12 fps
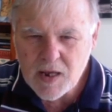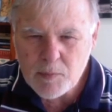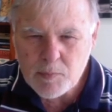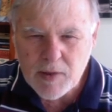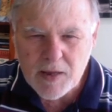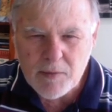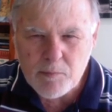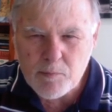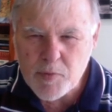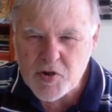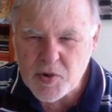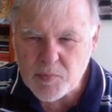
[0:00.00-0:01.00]
Played
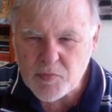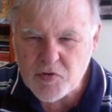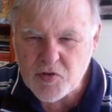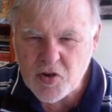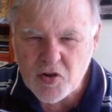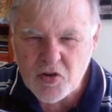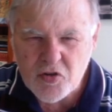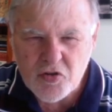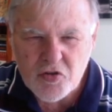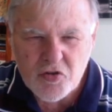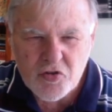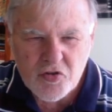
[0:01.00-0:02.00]
bishop to
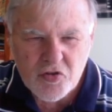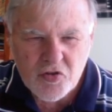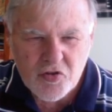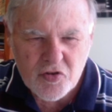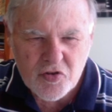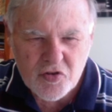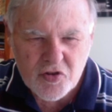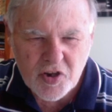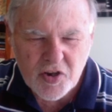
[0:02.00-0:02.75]
d3.